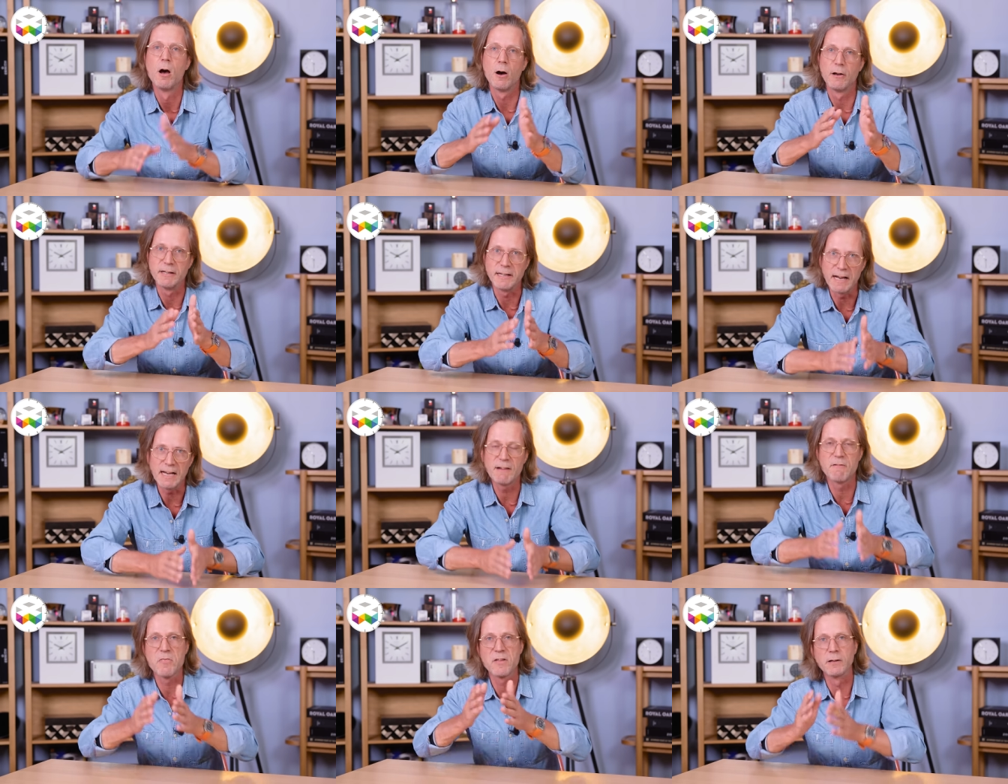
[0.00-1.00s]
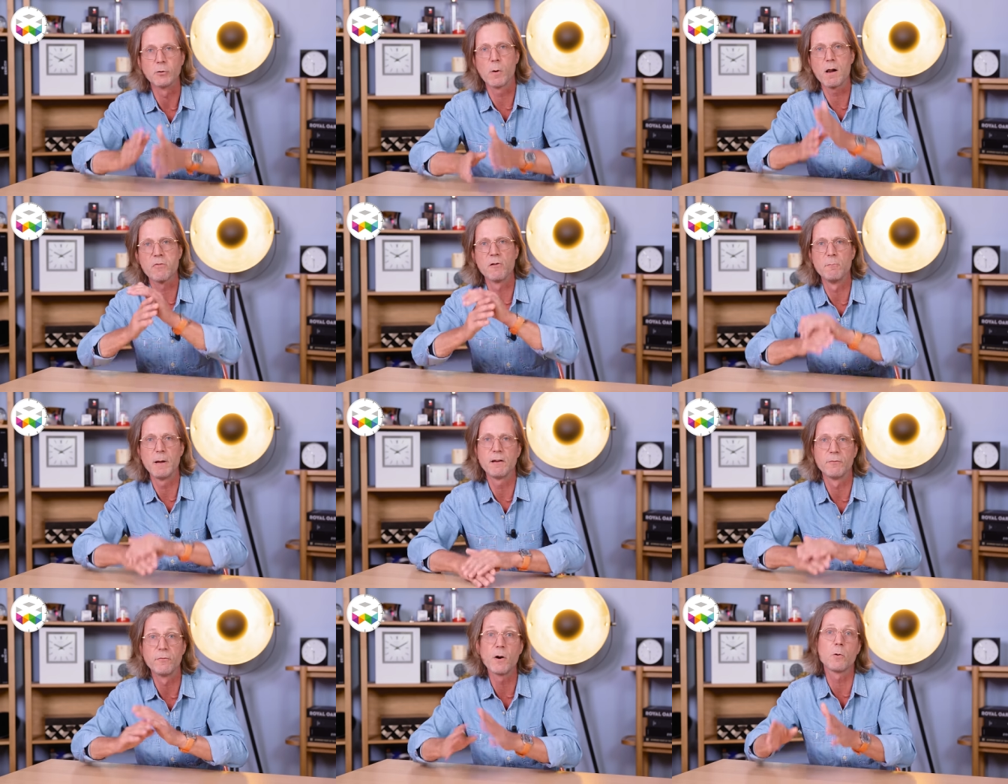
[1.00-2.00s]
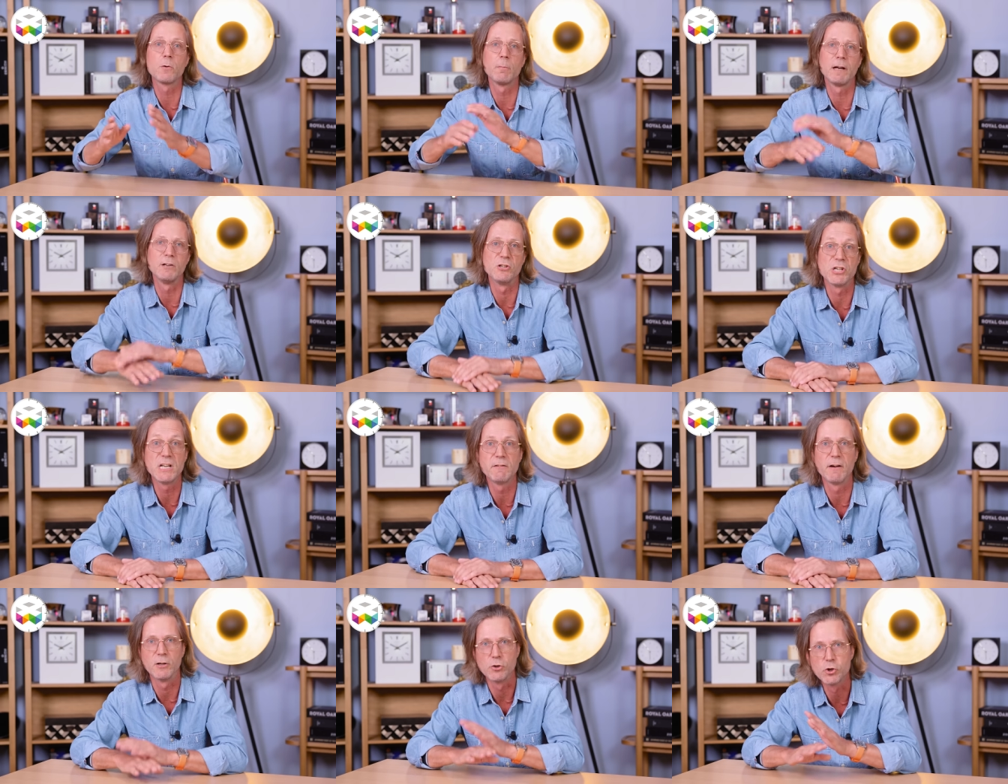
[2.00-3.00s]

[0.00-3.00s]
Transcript: on the 11th and 12th of May, followed by the Geneva